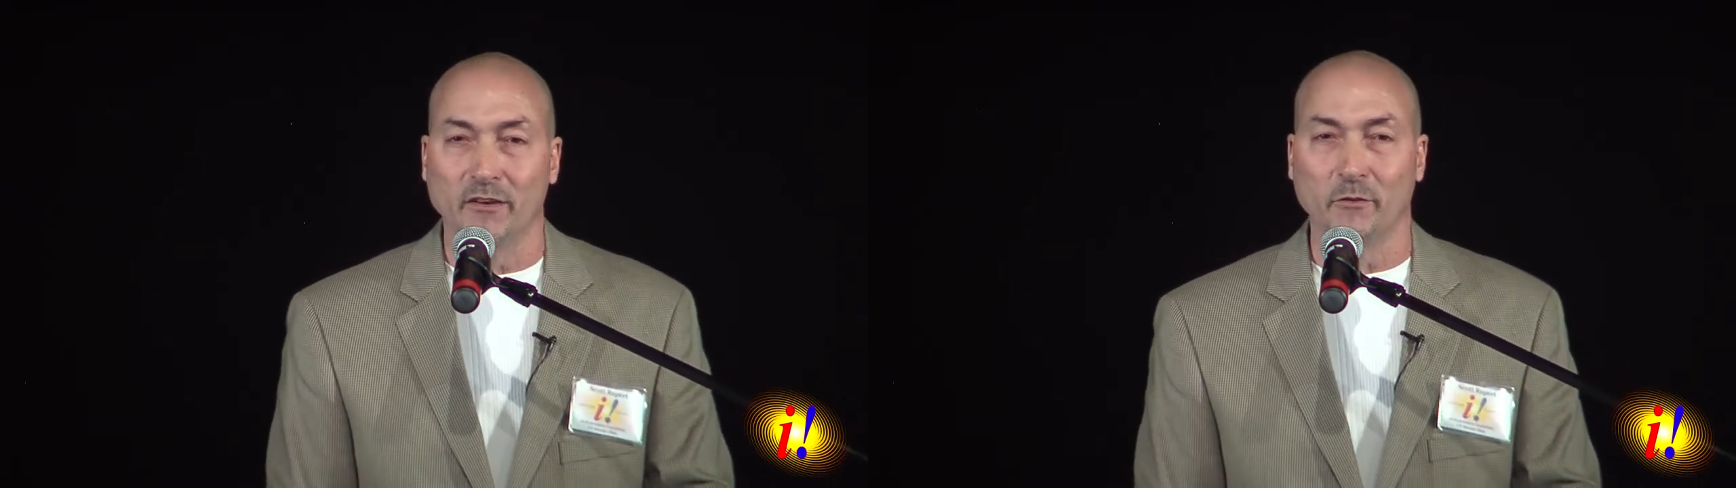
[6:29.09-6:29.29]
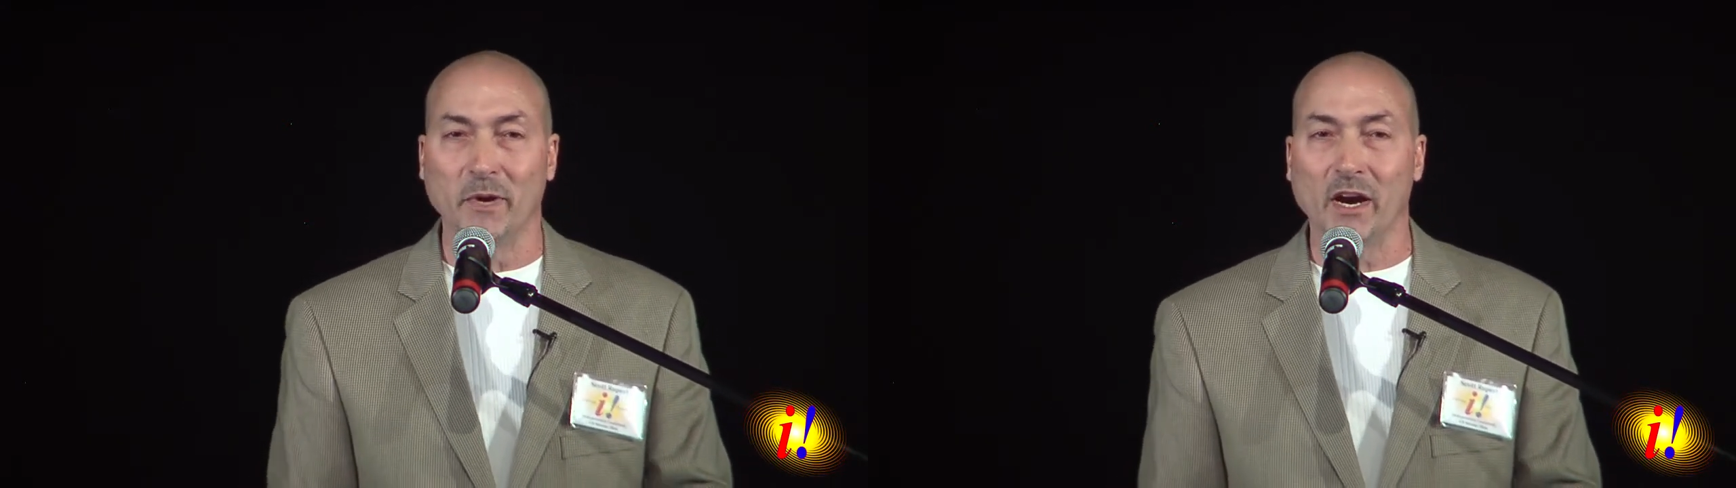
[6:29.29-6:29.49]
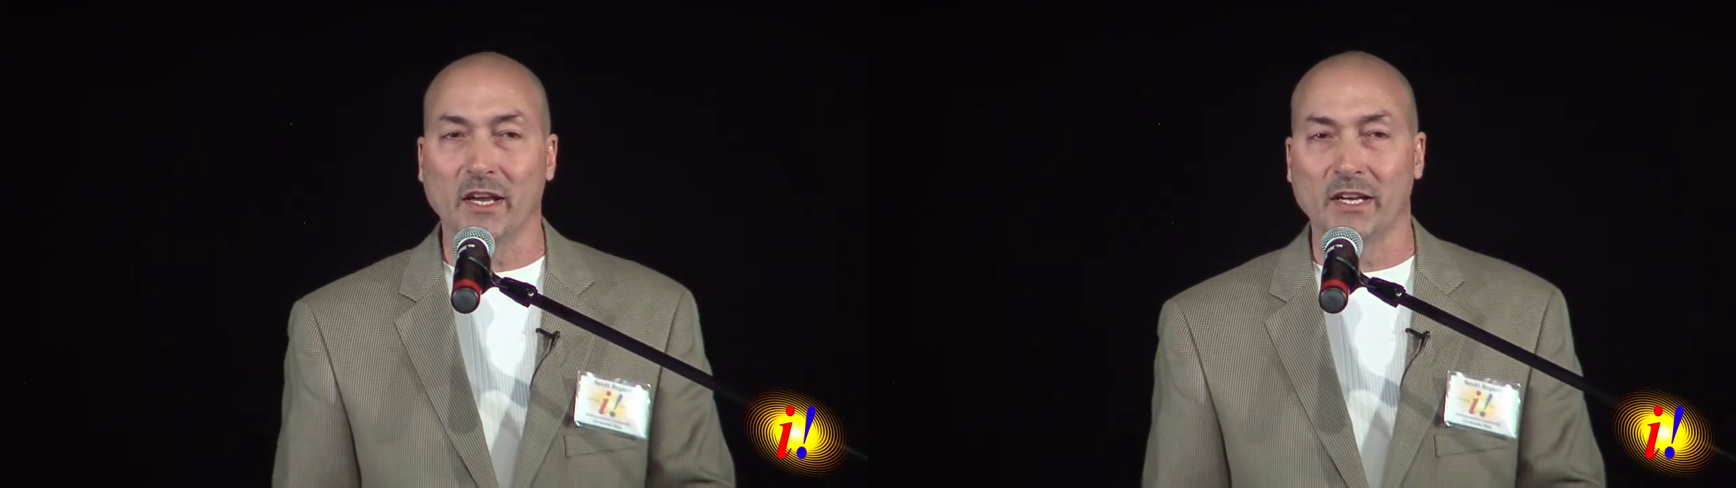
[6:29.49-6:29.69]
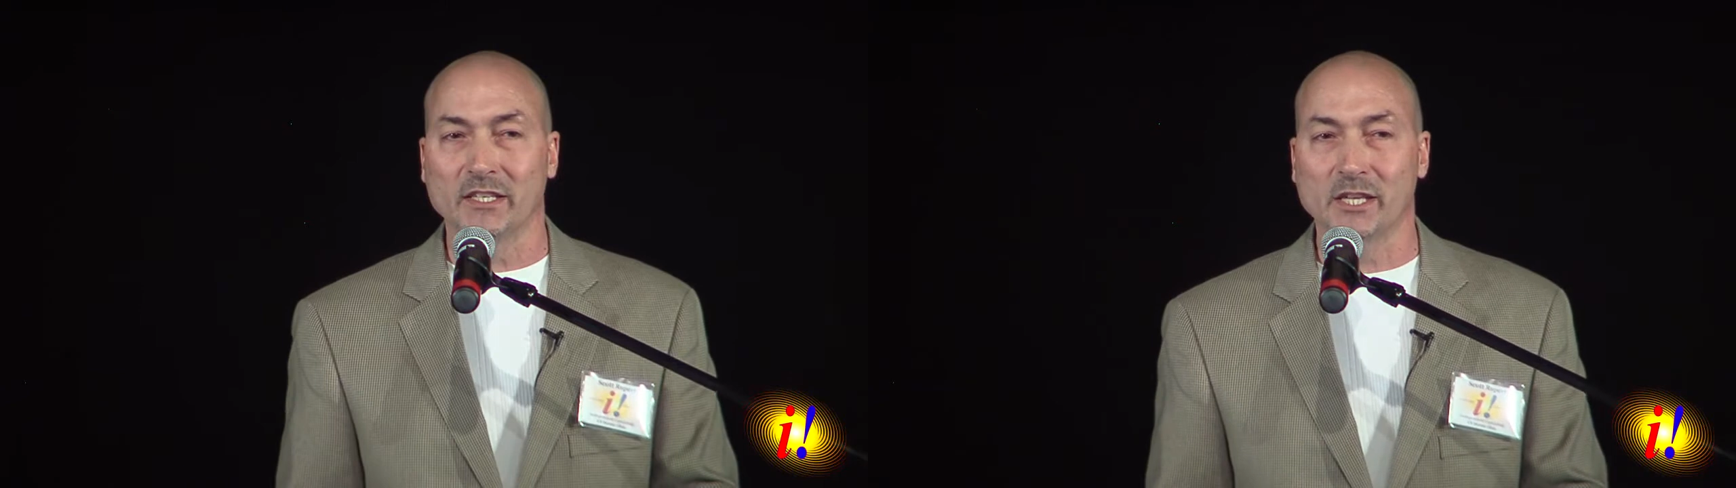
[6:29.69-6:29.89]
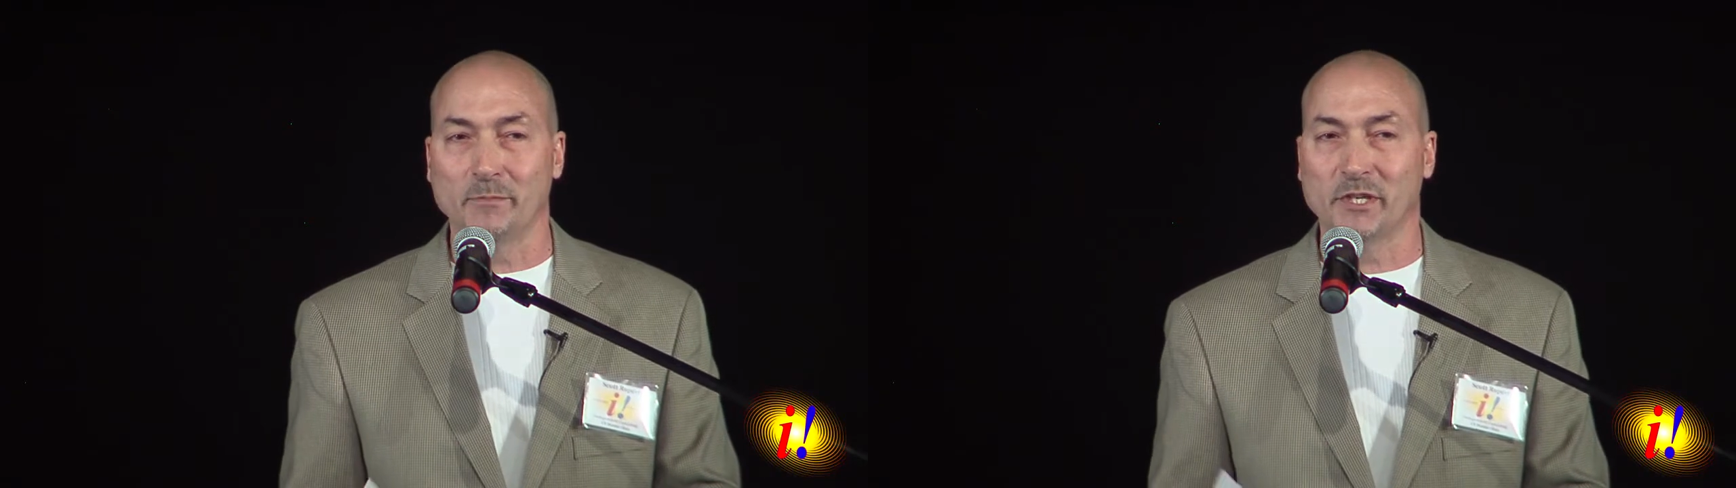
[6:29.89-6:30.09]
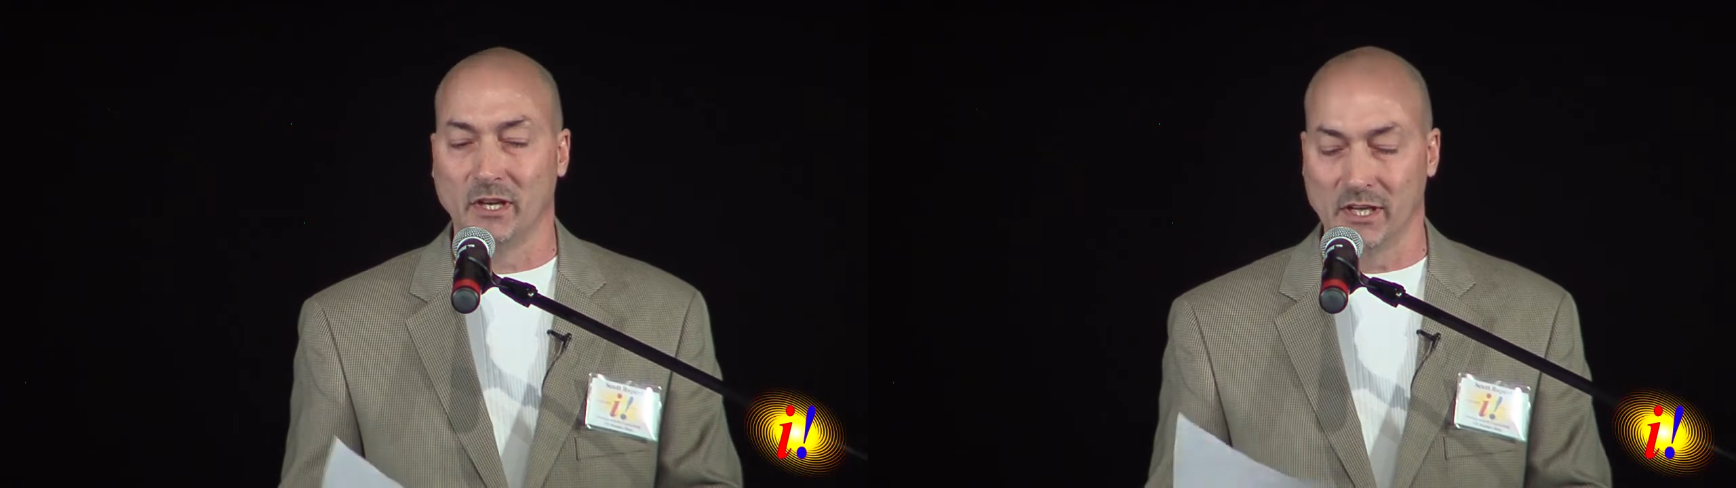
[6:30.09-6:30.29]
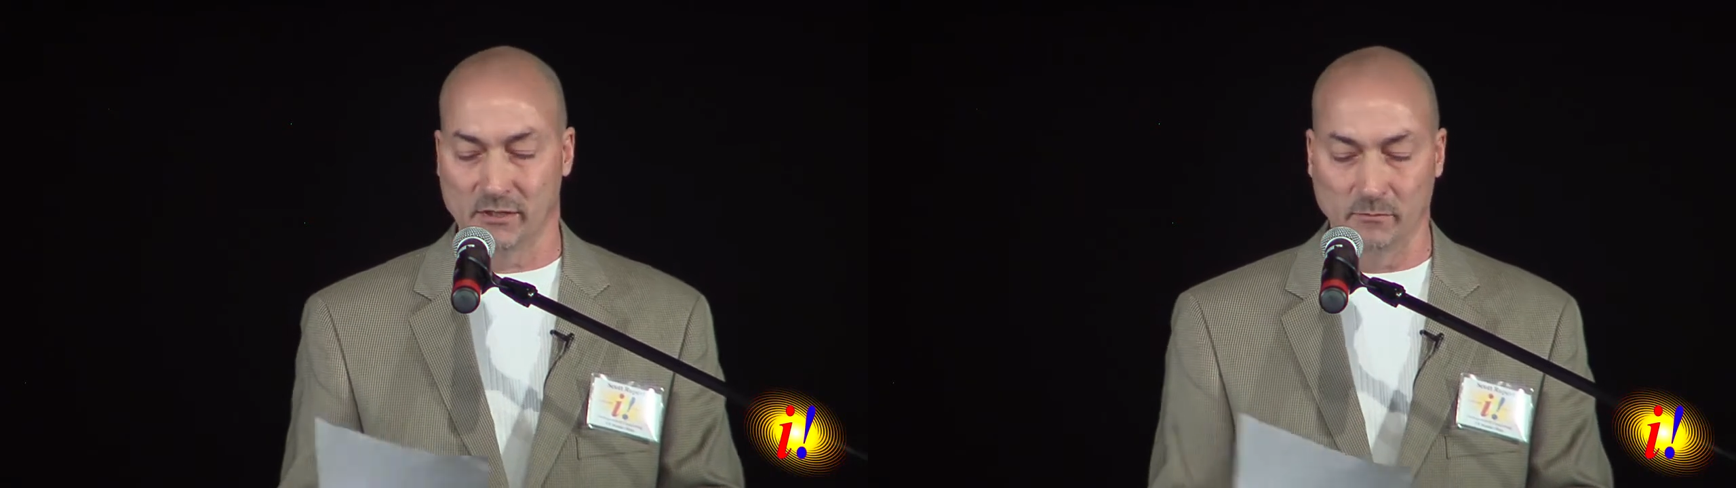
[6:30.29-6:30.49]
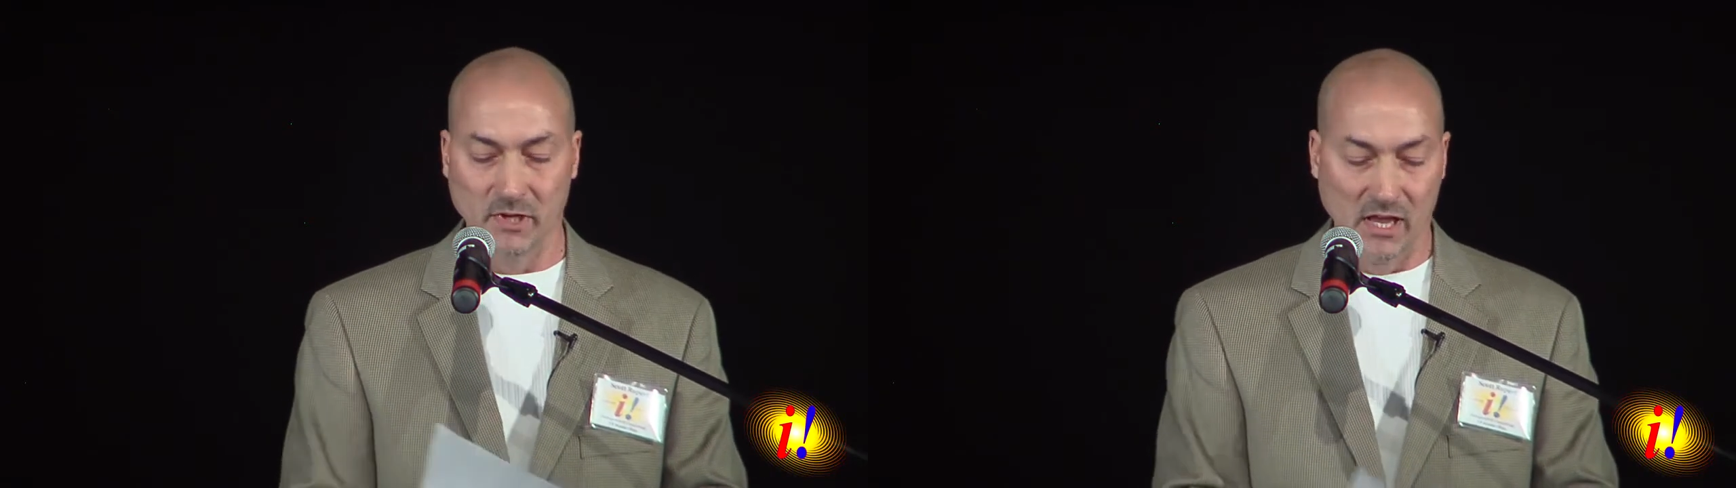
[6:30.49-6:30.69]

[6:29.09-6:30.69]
American exceptionalism.